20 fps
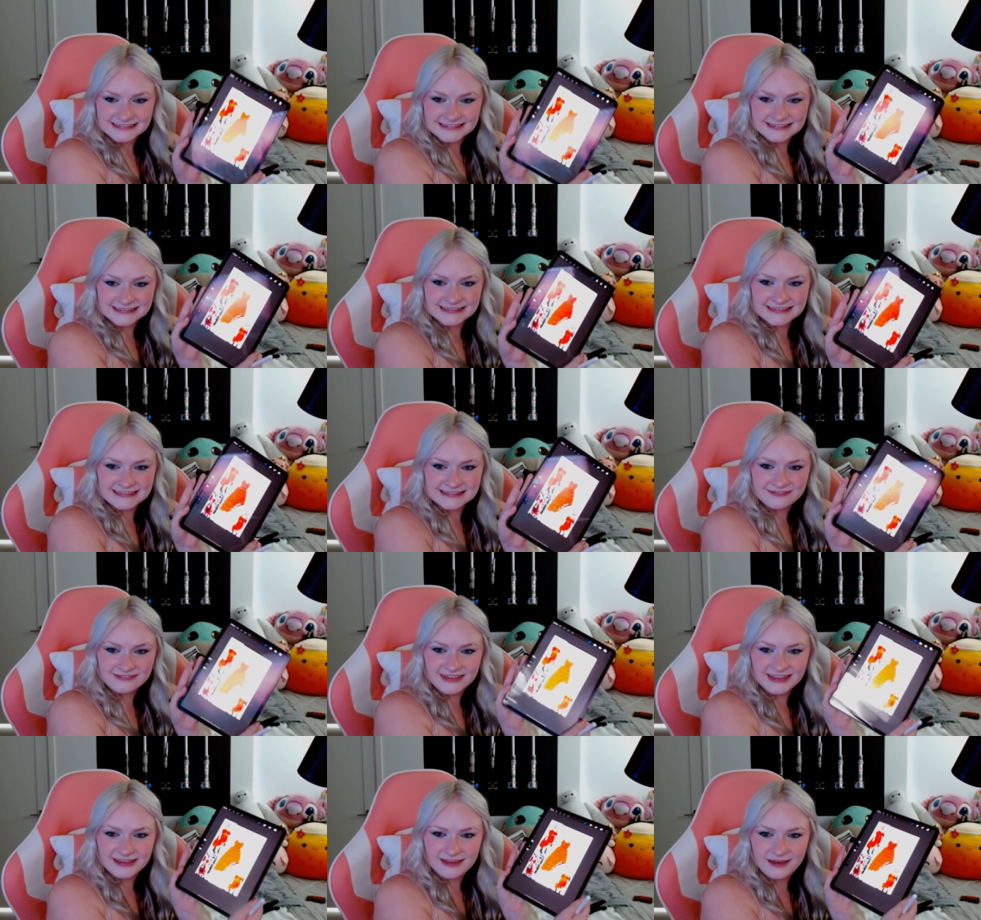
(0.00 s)
Look at
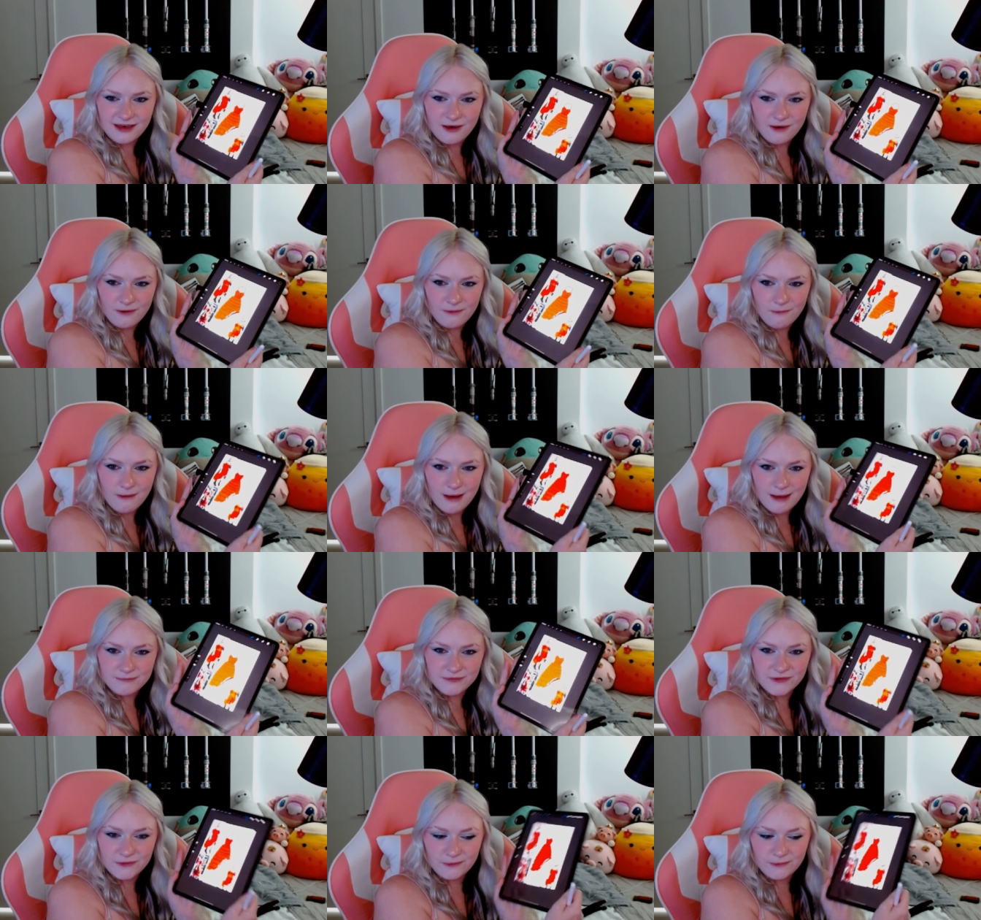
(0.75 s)
me go,
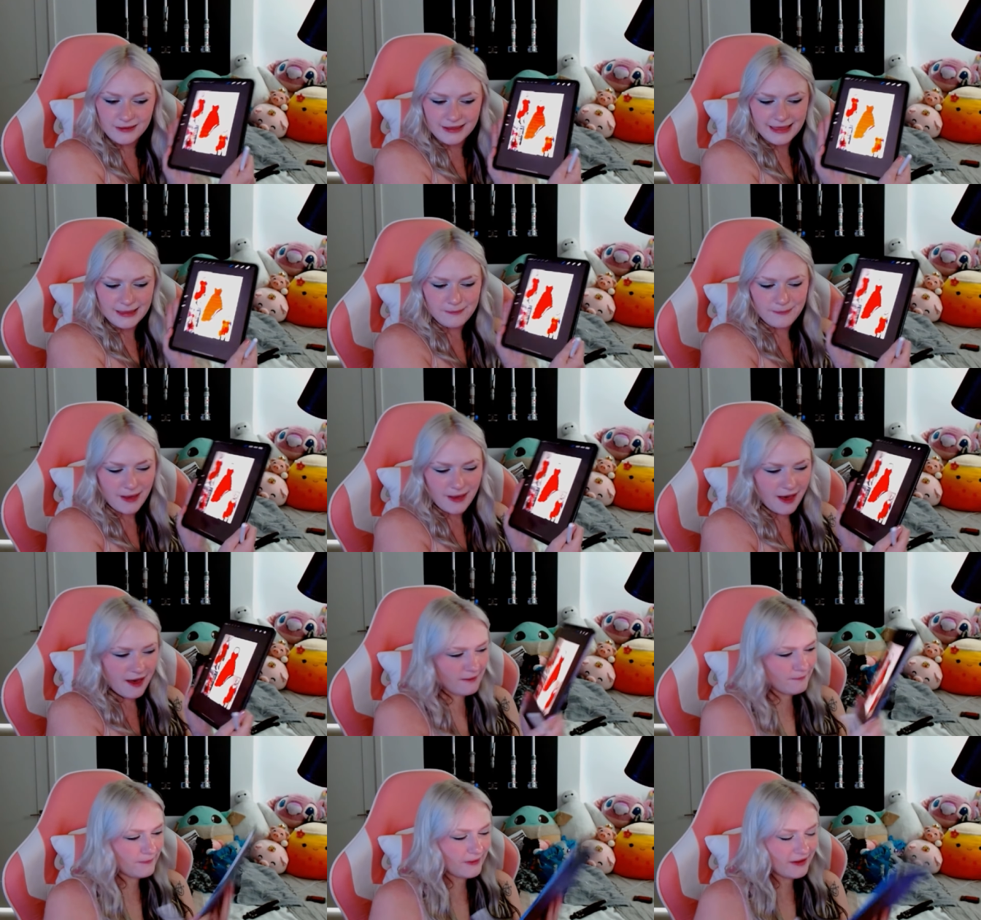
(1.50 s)
I'm doing it,
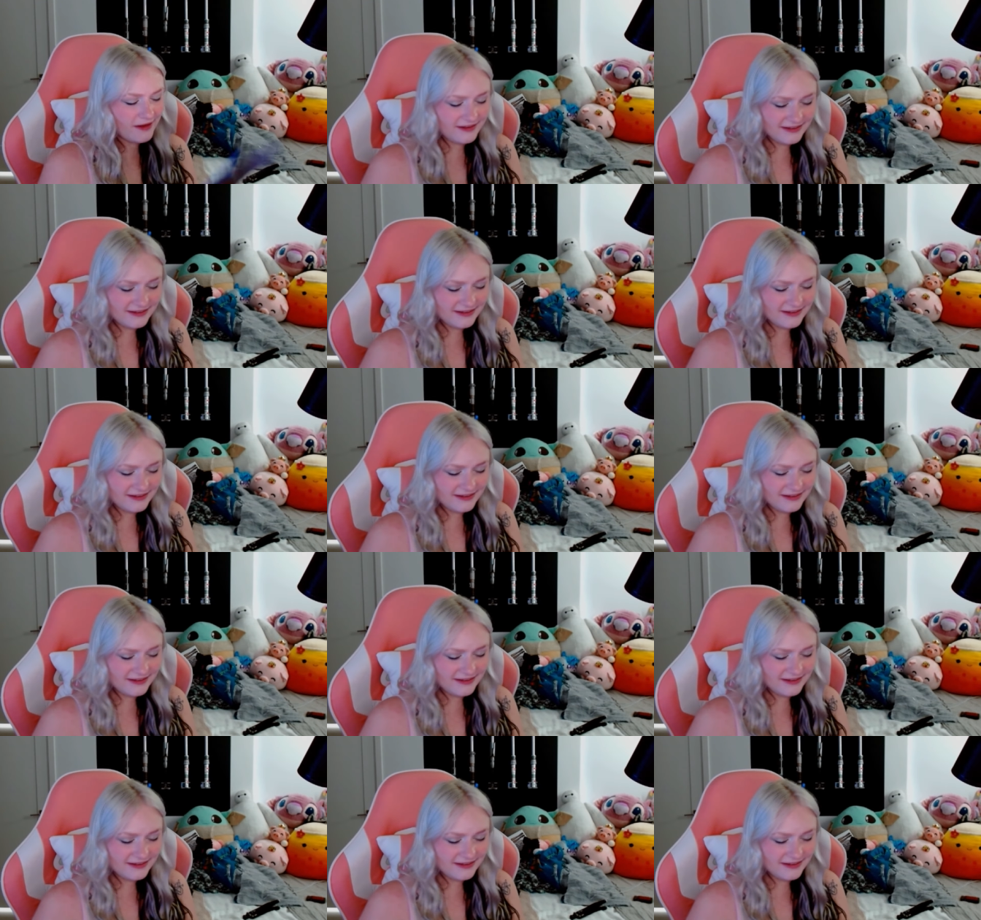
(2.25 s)
mom.